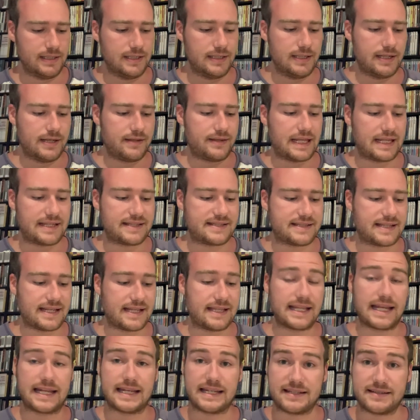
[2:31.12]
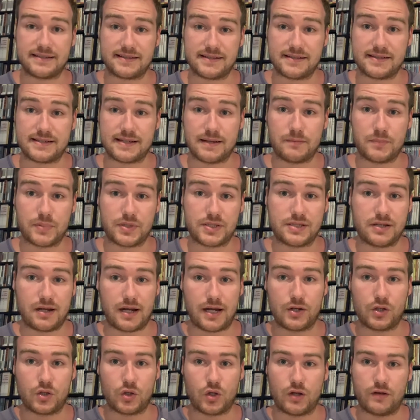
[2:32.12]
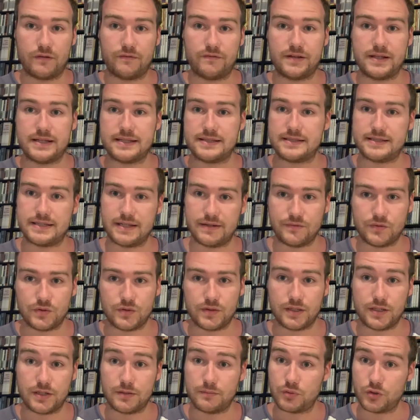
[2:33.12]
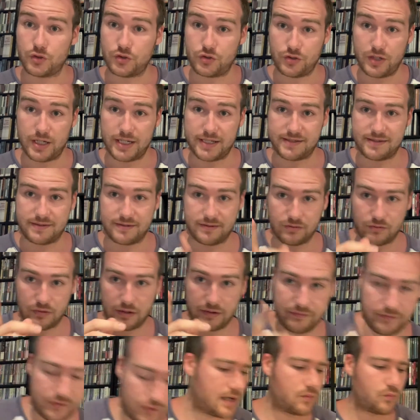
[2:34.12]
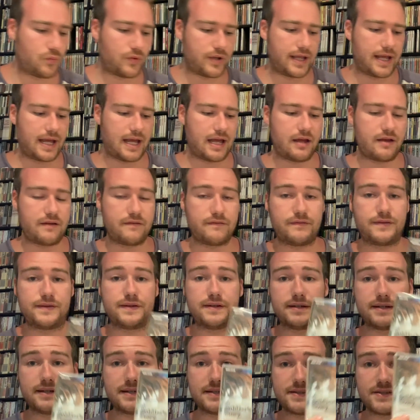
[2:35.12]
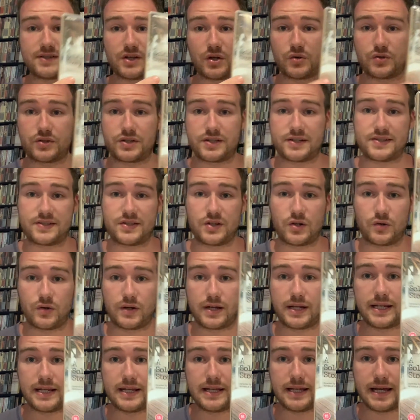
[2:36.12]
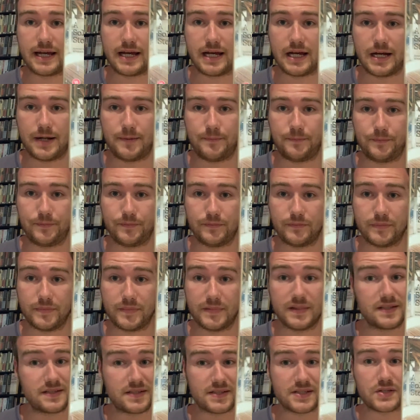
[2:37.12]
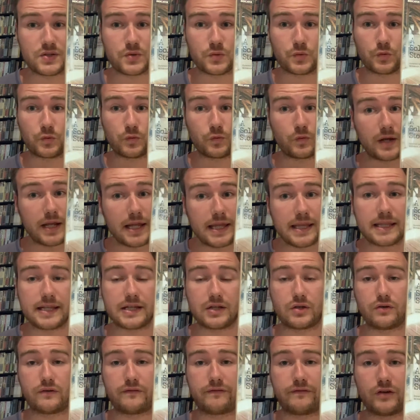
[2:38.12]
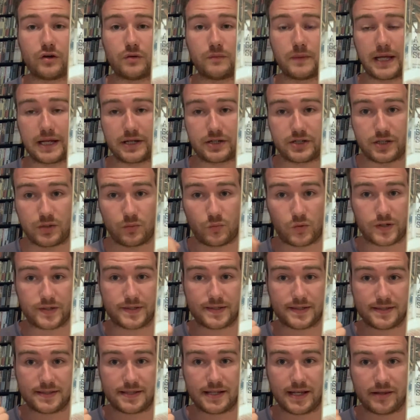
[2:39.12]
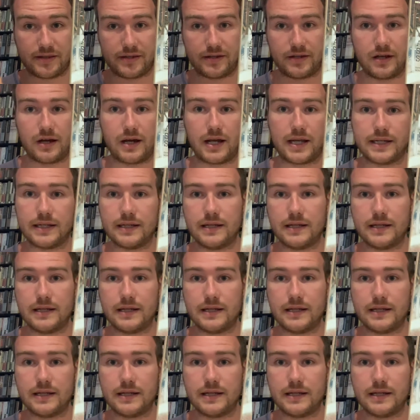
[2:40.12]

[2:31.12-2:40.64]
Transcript: that's their latest December title of Devil in a Blue Dress. Great film. We have A Soldier Story. This is a really good film. I actually watched this the other night.